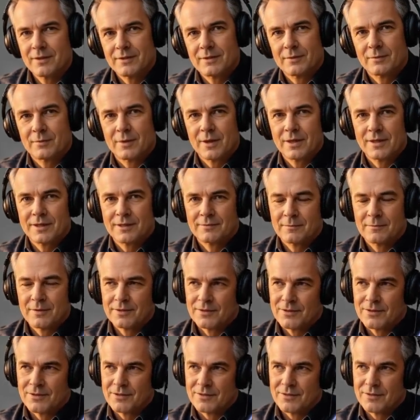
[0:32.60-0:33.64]
in the rocket
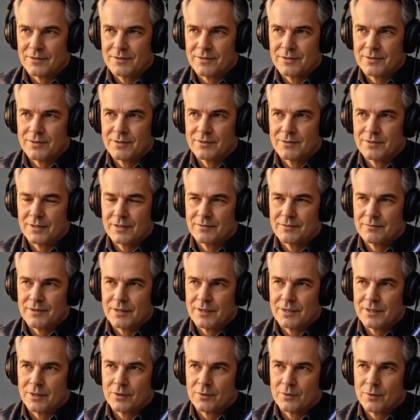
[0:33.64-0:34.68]
business, this
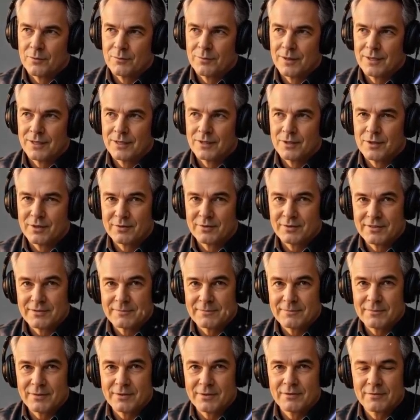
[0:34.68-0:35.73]
video will make it all
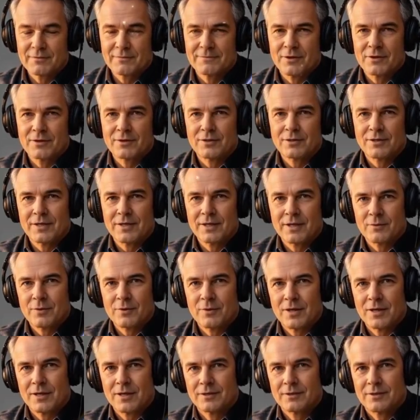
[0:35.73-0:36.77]
simple. Stick
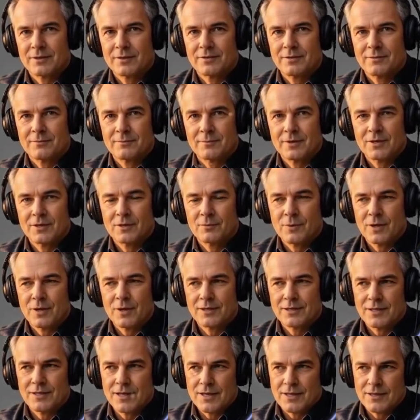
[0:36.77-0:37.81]
around, because by
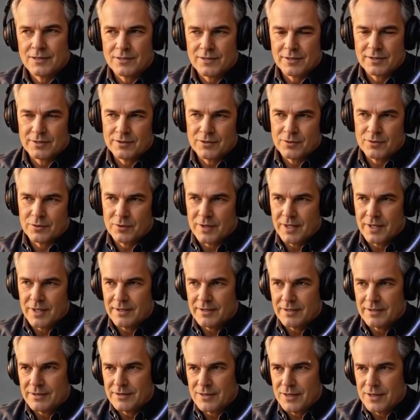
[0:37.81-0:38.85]
the end, you'll
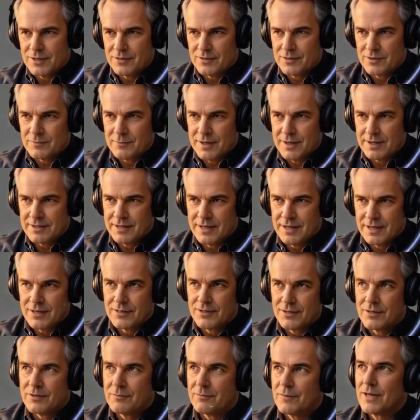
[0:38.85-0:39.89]
understand
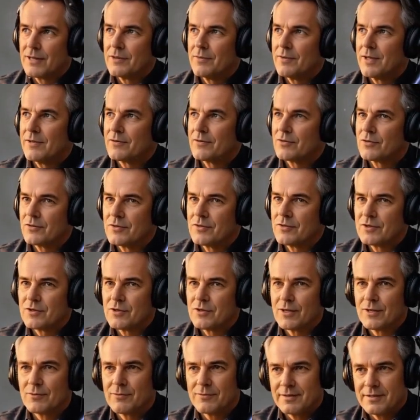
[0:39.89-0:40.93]
SpaceX's main revenue
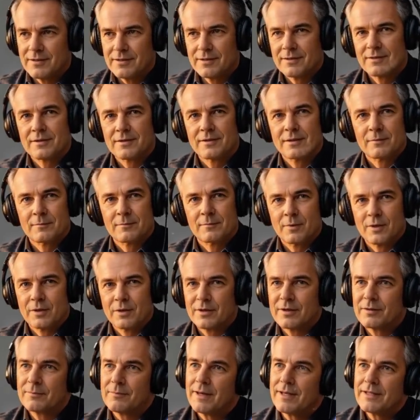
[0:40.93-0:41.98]
streams and what
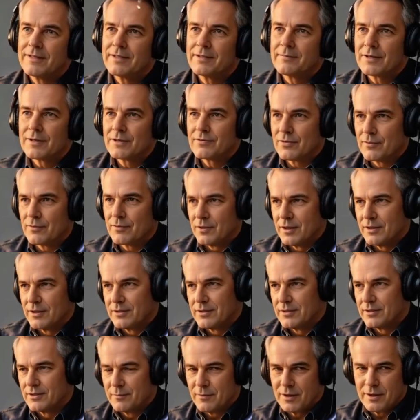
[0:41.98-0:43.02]
could make them even
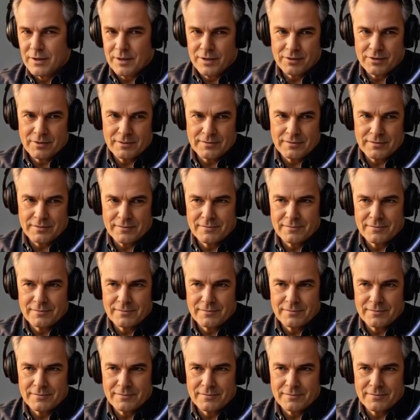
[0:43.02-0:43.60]
richer tomorrow.